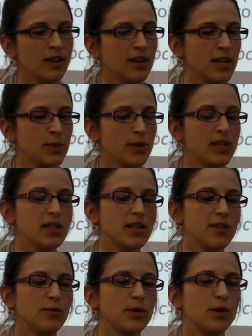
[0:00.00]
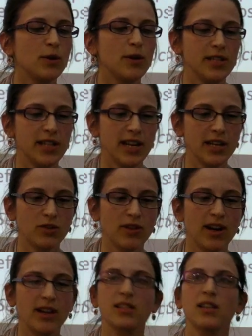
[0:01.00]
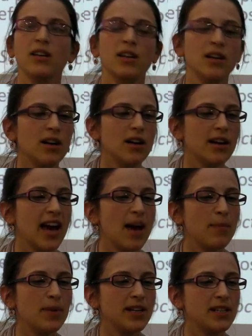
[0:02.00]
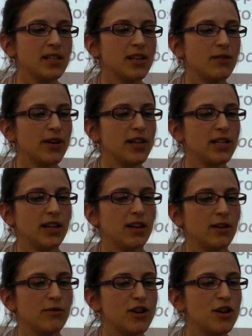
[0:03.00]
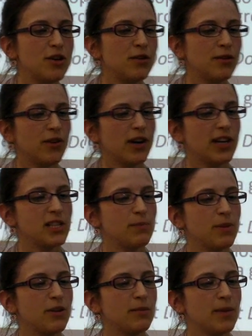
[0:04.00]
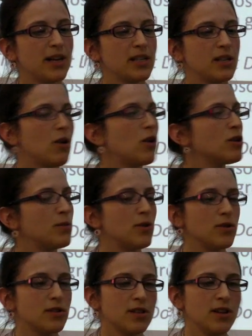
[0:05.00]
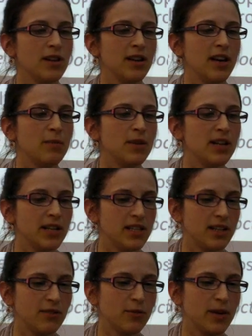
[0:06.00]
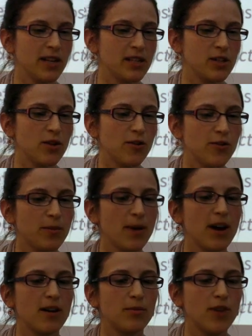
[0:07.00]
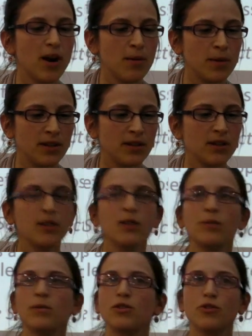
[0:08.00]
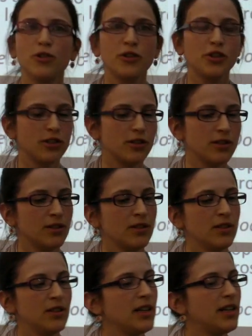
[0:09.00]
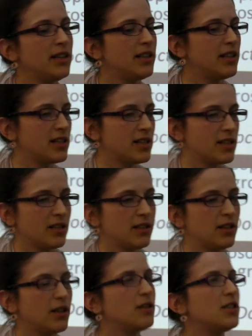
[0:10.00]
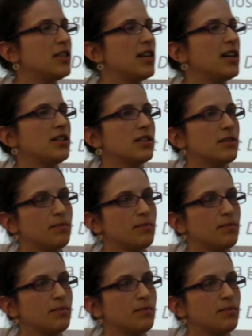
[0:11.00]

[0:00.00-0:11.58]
As we can see from the quoted extract, her Kabbalistic reading of a unified spirit-matter cosmos emanating from Ein Sof para-Brahman was crucial in this negotiation.